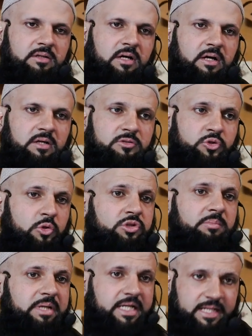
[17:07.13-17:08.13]
Uh,
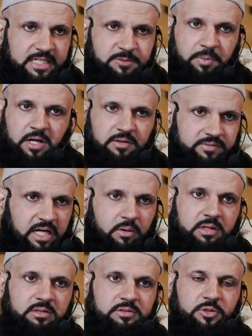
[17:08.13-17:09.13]
social media is part of dawah.